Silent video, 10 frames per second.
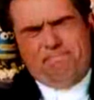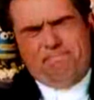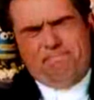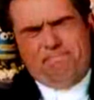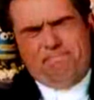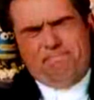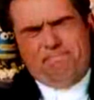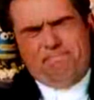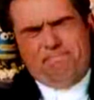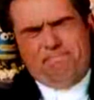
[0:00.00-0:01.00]

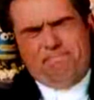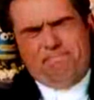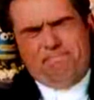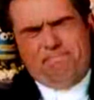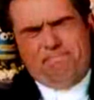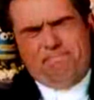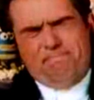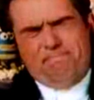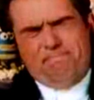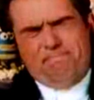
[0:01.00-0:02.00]

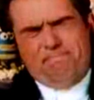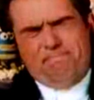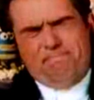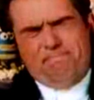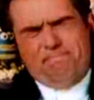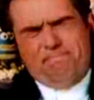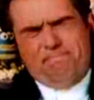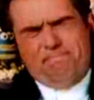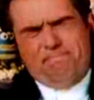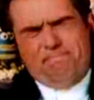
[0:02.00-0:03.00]

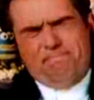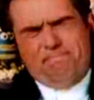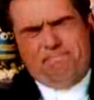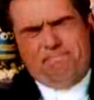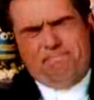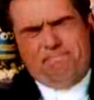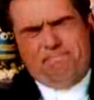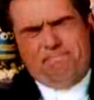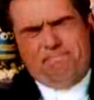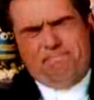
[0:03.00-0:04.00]

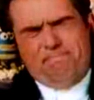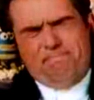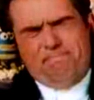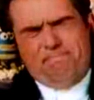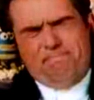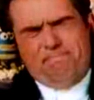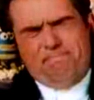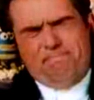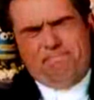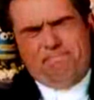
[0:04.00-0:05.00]

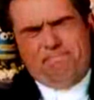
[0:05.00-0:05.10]
(no lip movement)